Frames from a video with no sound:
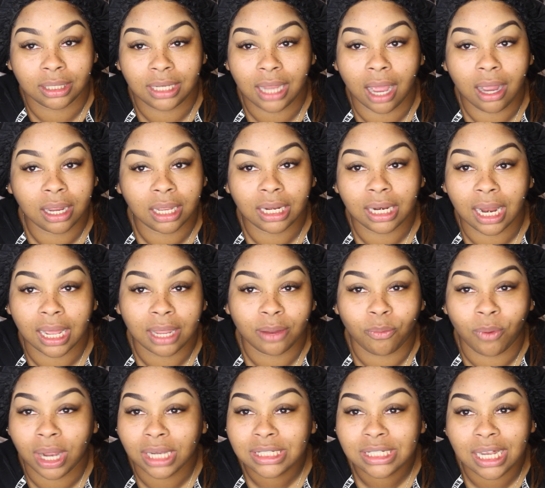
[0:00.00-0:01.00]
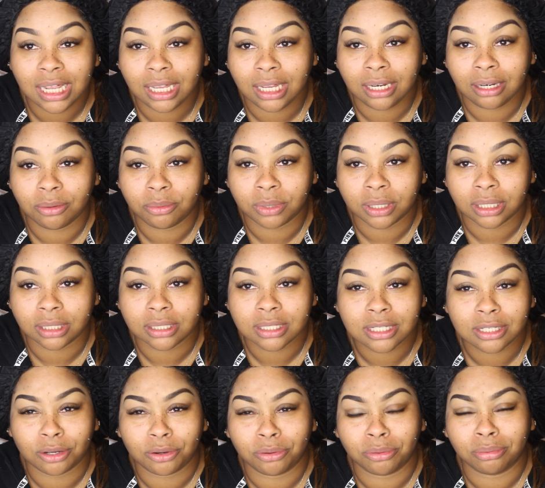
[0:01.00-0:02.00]
y'all can like wash it anywhere,
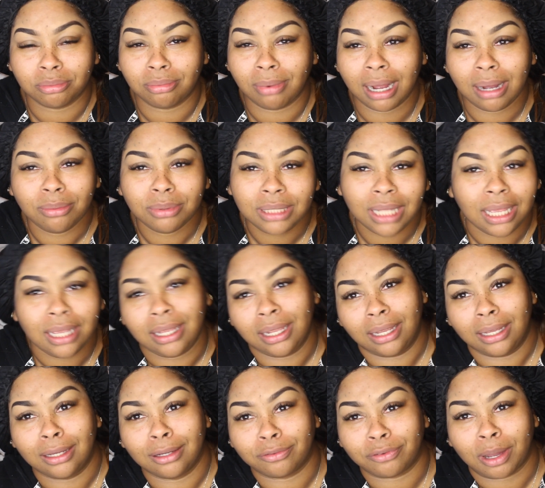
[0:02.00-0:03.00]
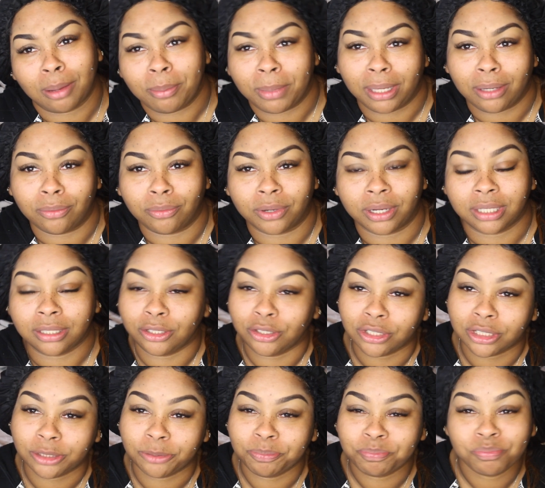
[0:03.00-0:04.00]
so why would they care if I make one, you
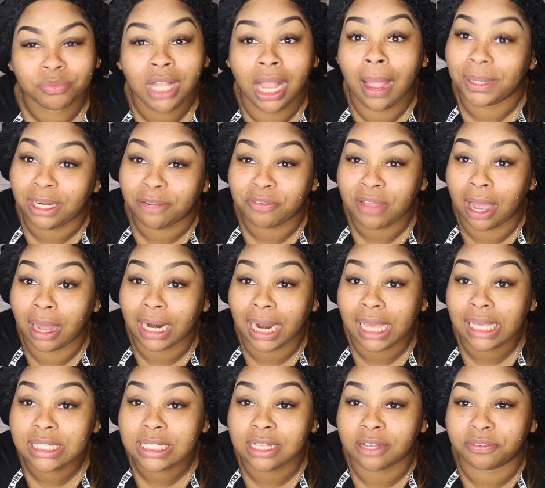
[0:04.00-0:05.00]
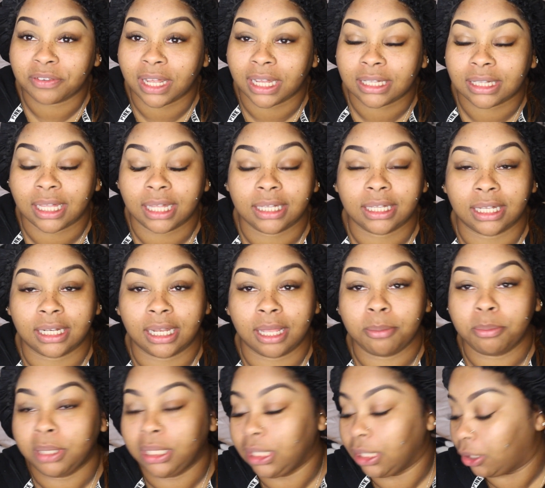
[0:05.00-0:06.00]
know? But if y'all like stuff like that, then
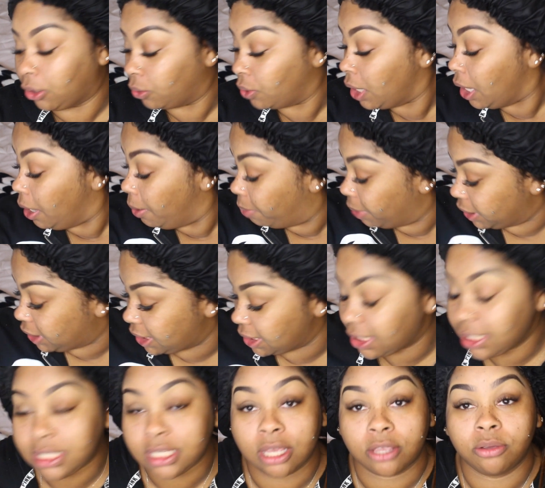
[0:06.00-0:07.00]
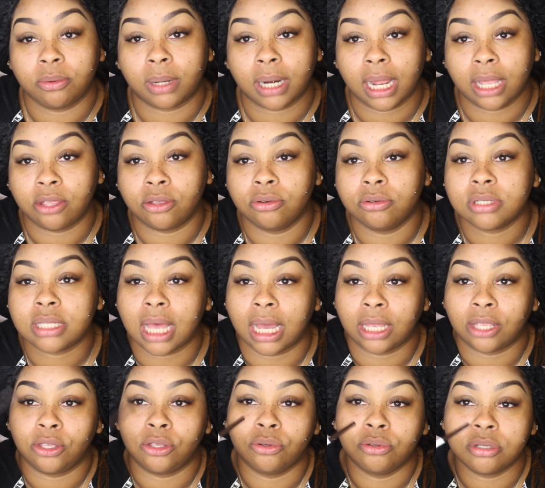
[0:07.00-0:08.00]
let me know. But just to tell you what I
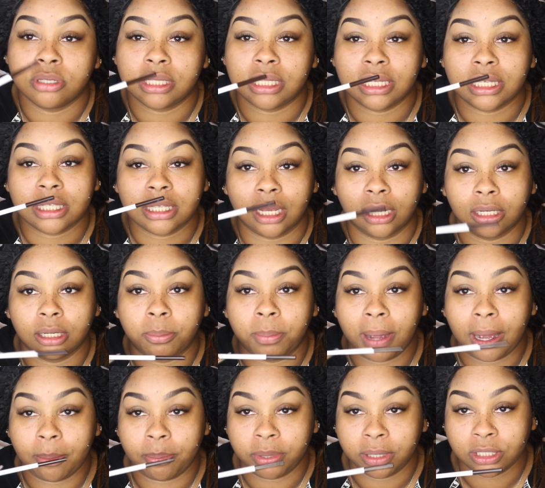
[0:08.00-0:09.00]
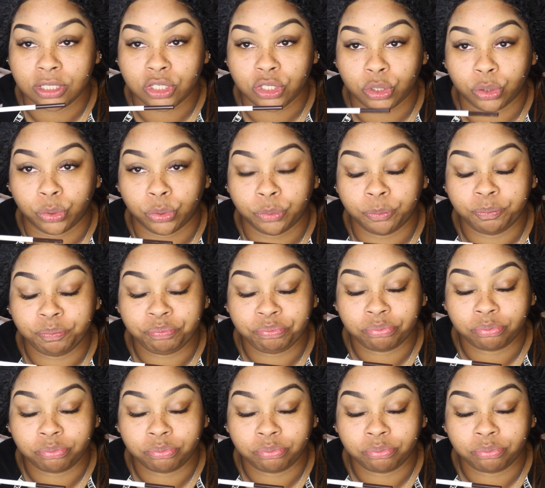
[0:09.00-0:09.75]
use this ColourPop pencil